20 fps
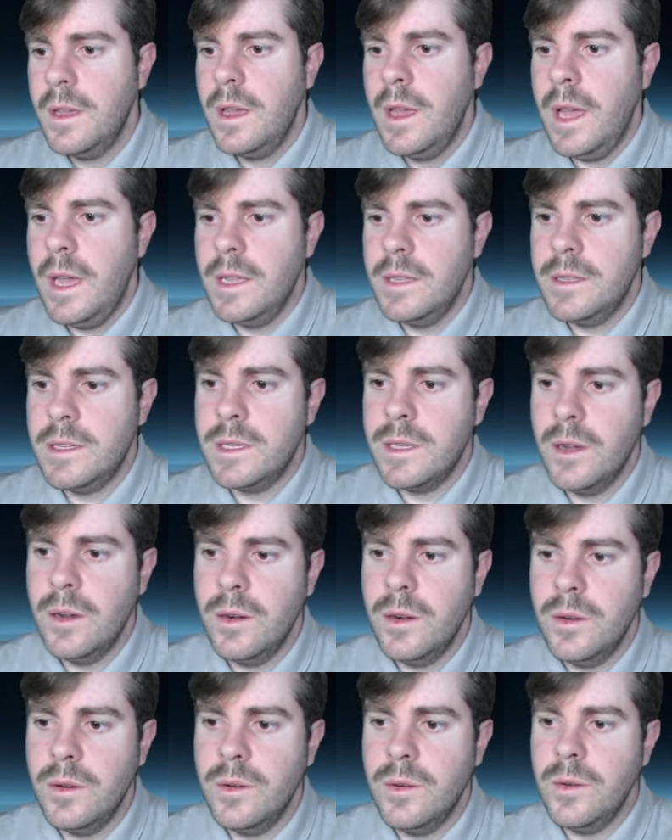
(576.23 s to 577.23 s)
And
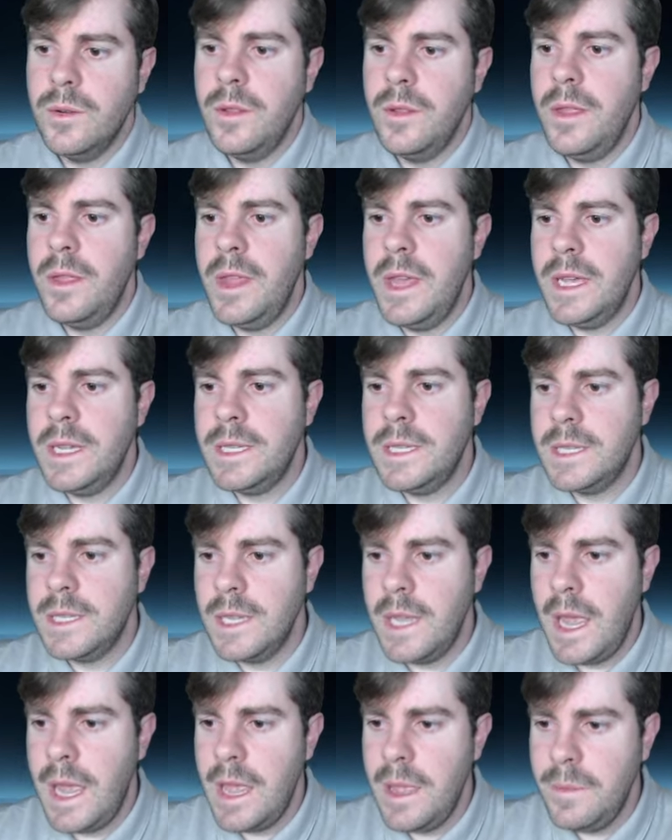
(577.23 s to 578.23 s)
so this
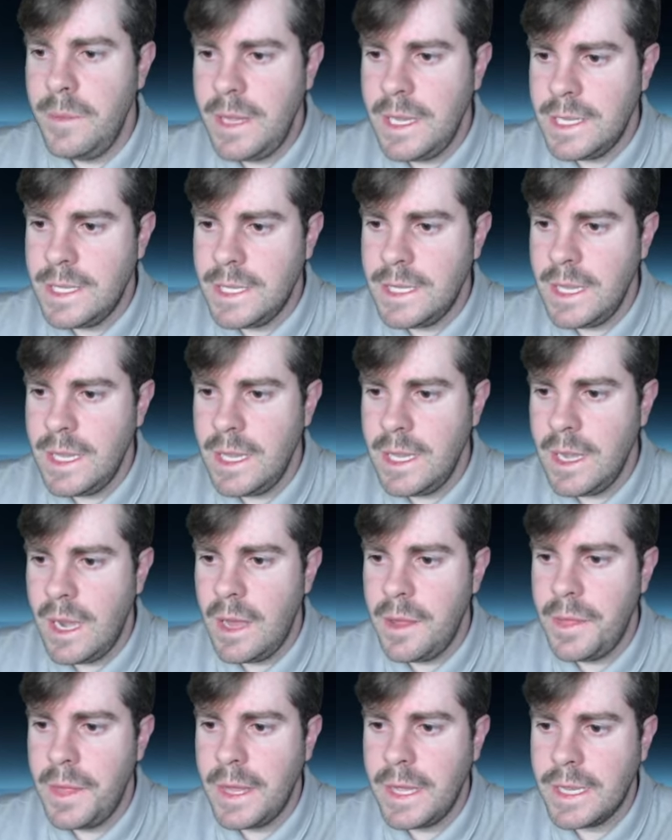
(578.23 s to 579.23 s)
ABC,
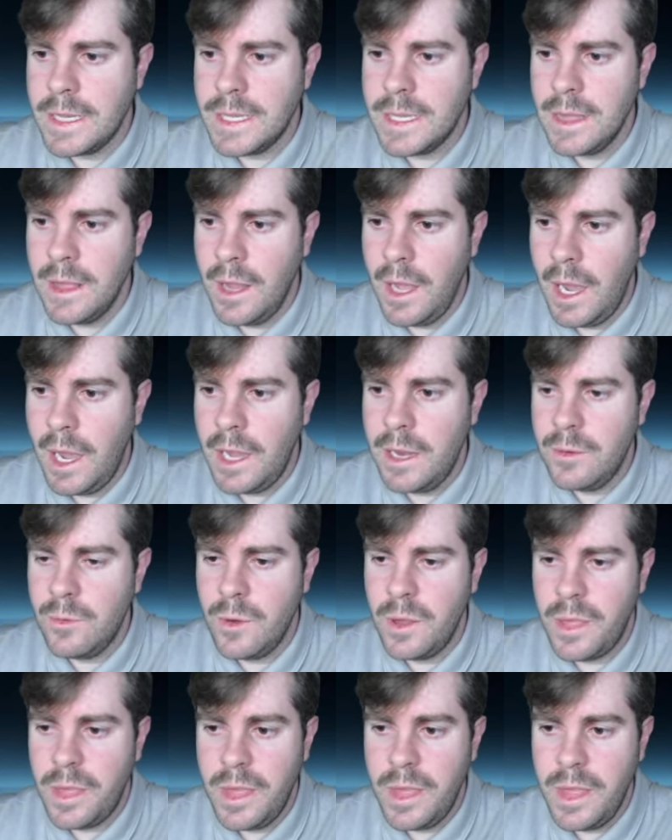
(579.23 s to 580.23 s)
I think, is in line
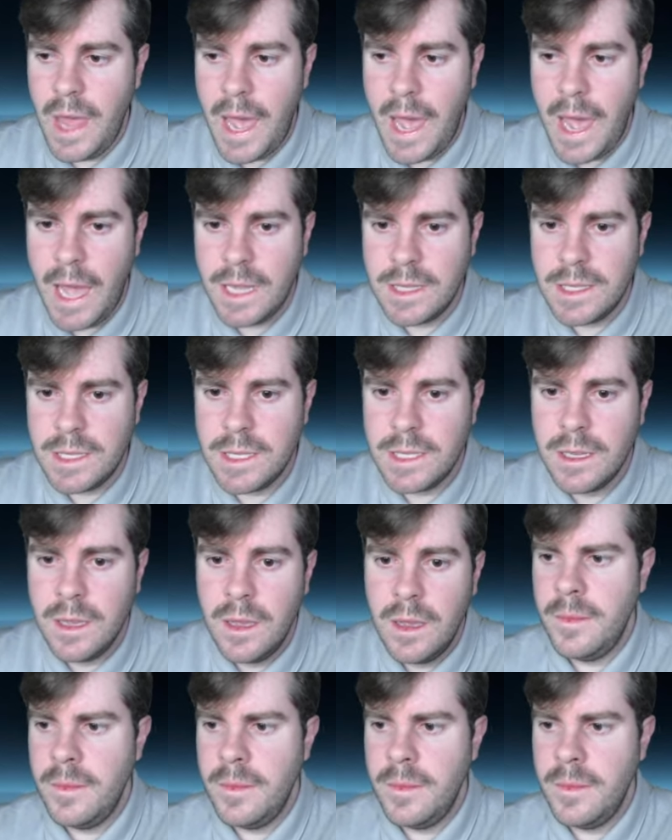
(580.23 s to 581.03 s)
with that.